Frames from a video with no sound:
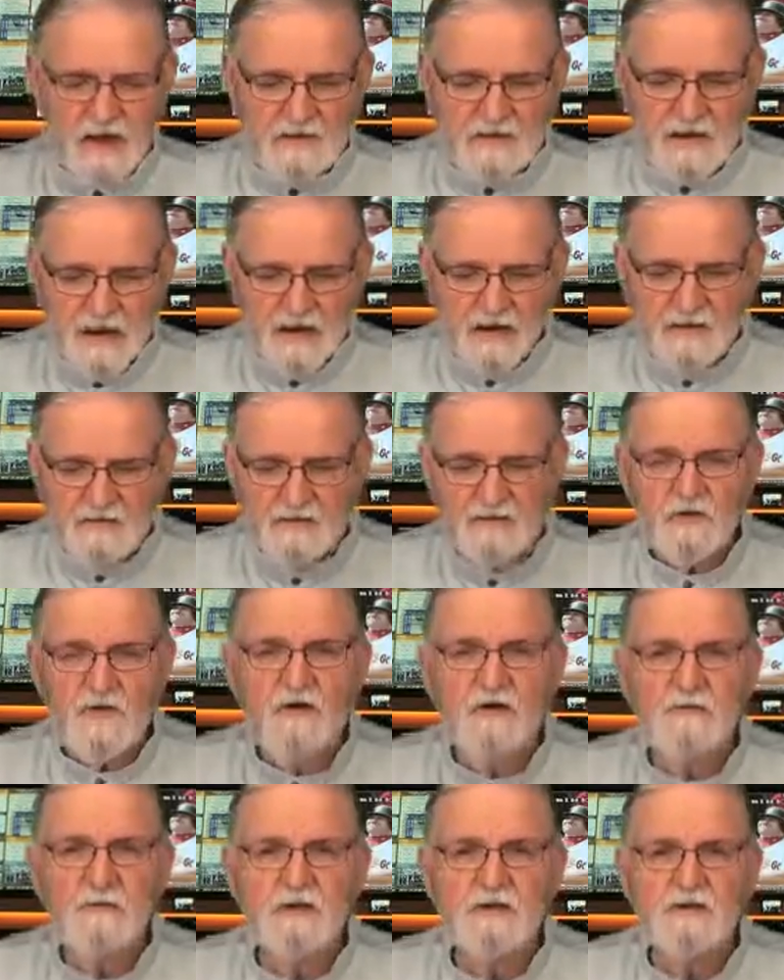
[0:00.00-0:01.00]
Now let's
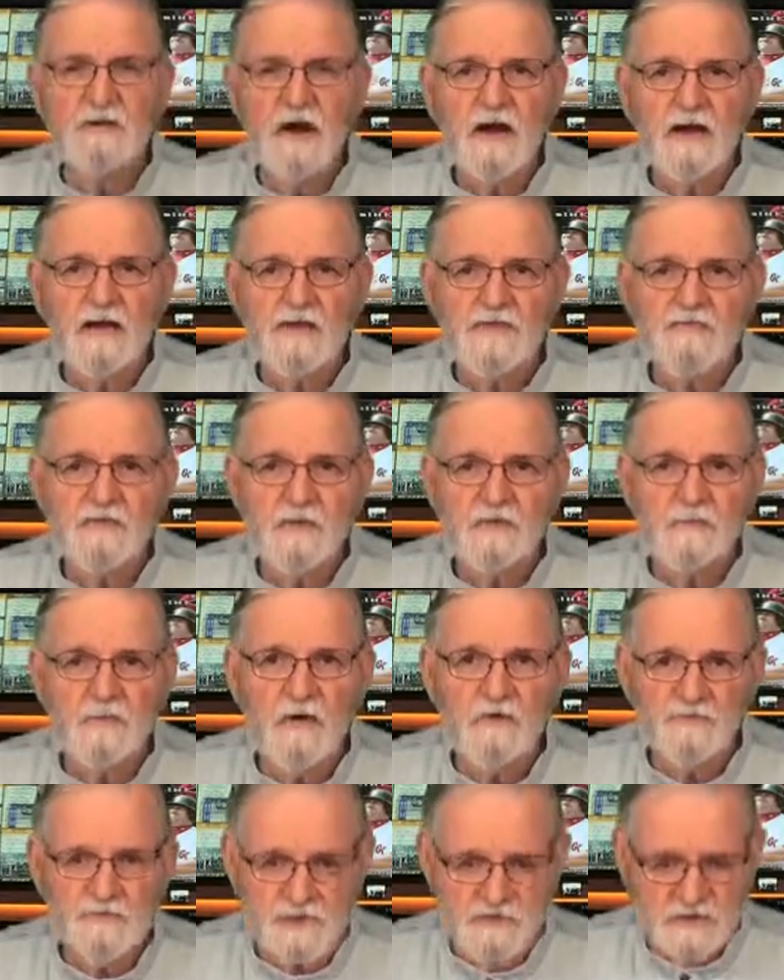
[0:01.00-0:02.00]
talk about college
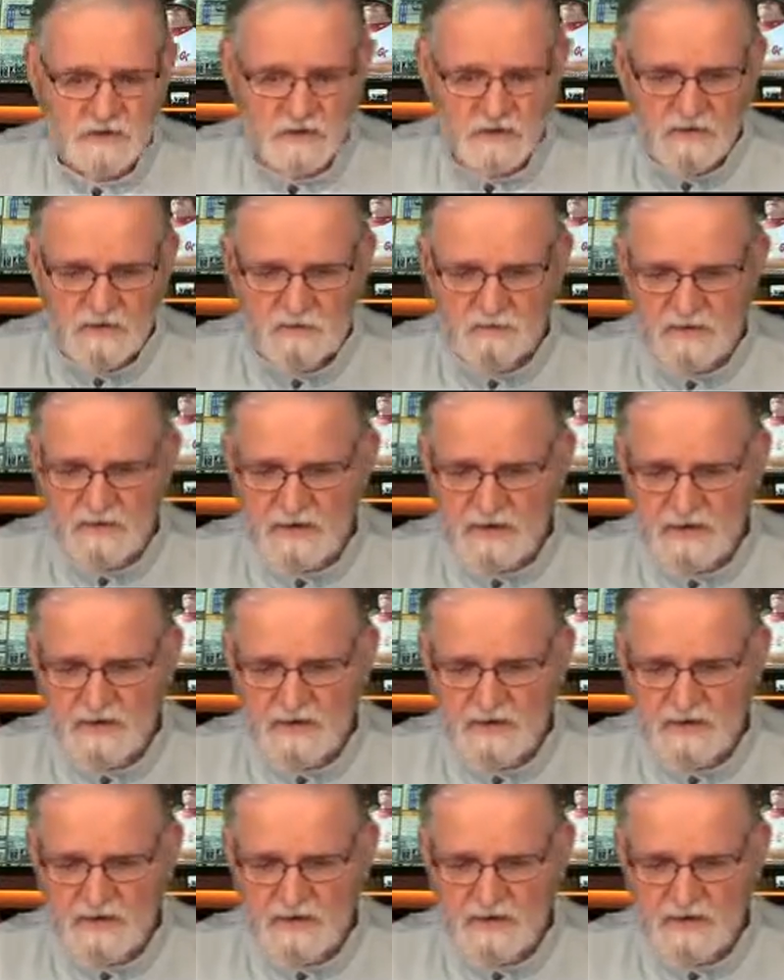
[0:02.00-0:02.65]
football just a little bit,